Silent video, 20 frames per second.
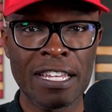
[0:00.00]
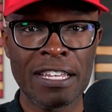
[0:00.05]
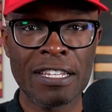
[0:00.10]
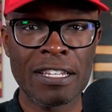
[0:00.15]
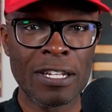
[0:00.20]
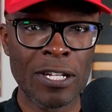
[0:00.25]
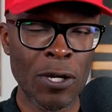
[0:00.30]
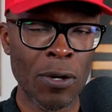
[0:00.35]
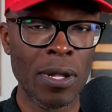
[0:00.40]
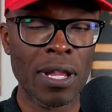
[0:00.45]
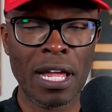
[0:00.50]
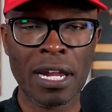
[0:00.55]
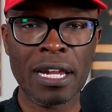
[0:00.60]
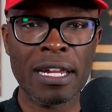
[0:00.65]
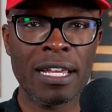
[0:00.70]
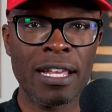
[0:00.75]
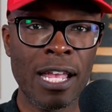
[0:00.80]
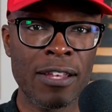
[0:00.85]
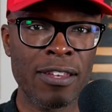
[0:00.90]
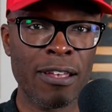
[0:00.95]
You know, a lot of the
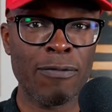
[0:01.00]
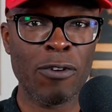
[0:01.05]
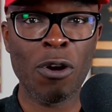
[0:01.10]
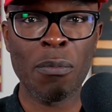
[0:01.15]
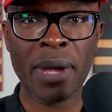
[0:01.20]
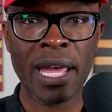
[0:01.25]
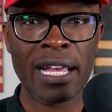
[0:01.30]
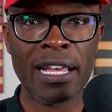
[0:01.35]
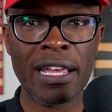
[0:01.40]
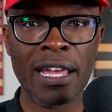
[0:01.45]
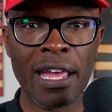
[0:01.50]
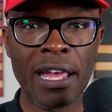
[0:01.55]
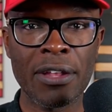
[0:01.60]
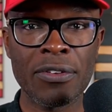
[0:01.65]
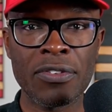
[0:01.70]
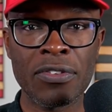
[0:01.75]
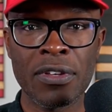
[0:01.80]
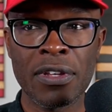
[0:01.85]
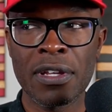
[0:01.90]
kids have on MAGA hats.